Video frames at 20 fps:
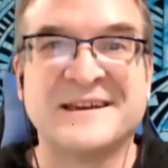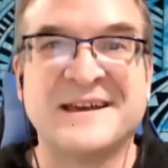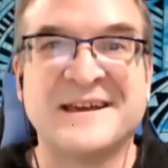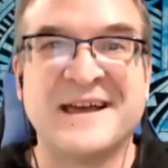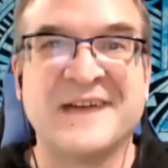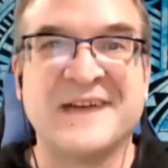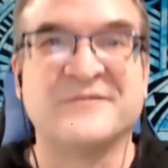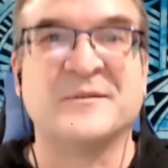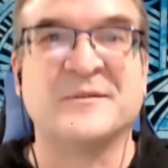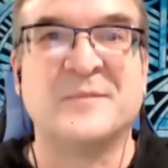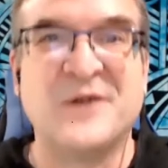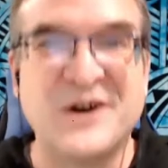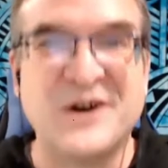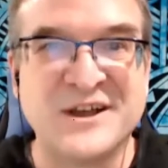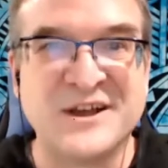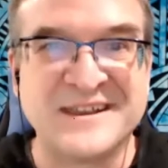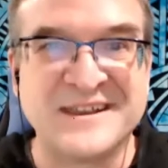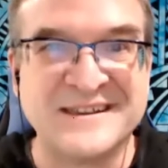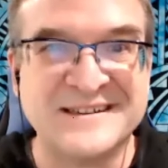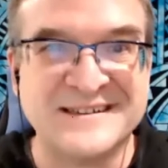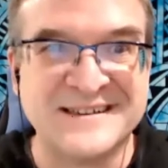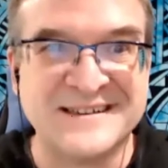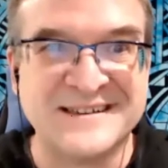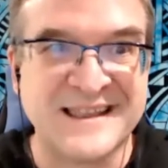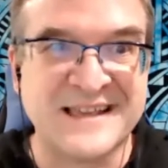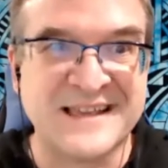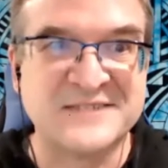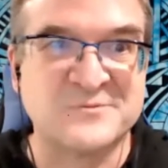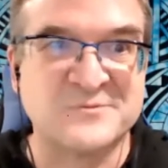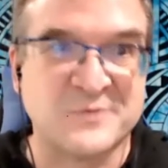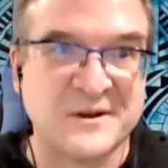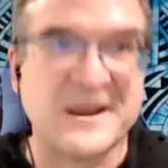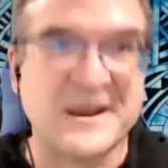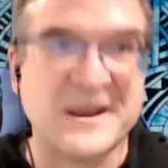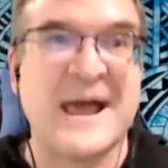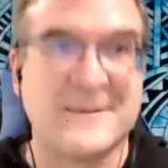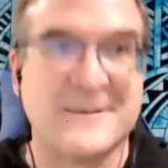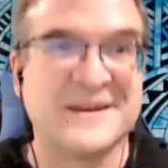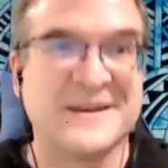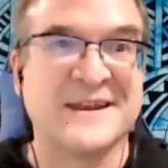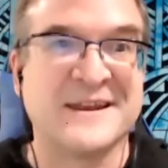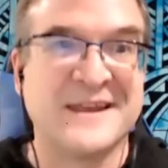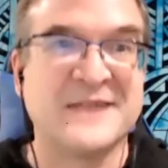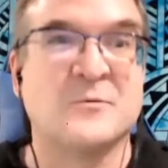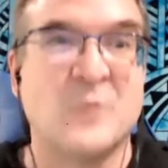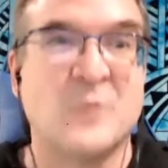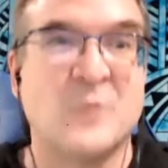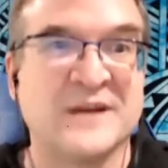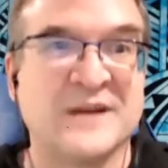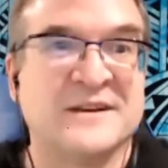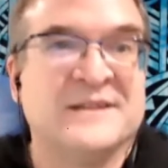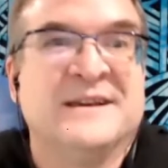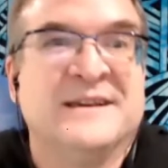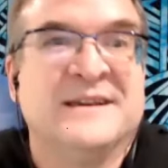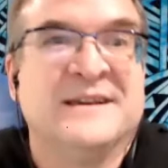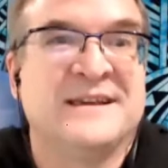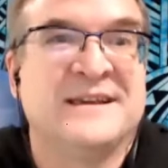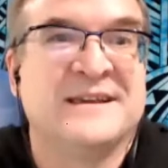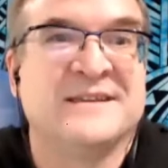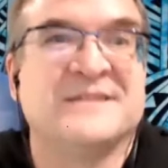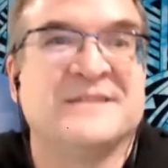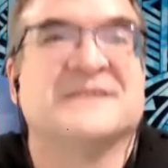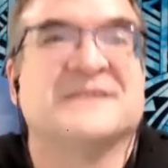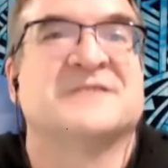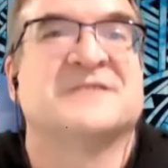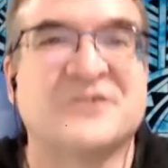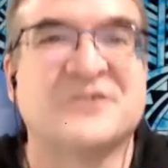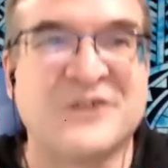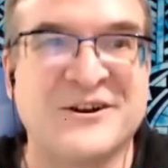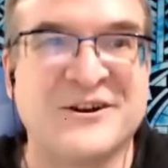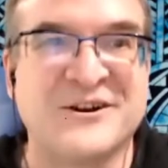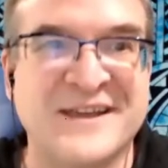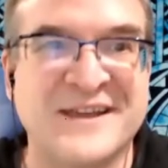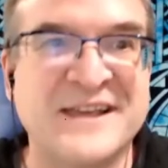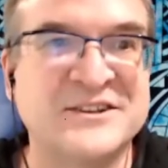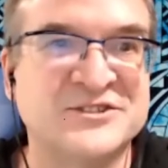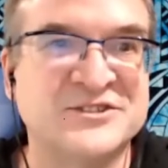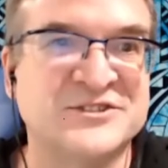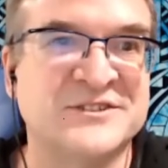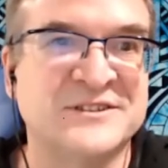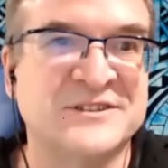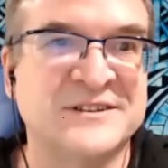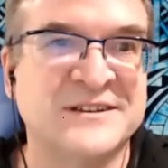have a body unless we're inhabited in one in this incarnation.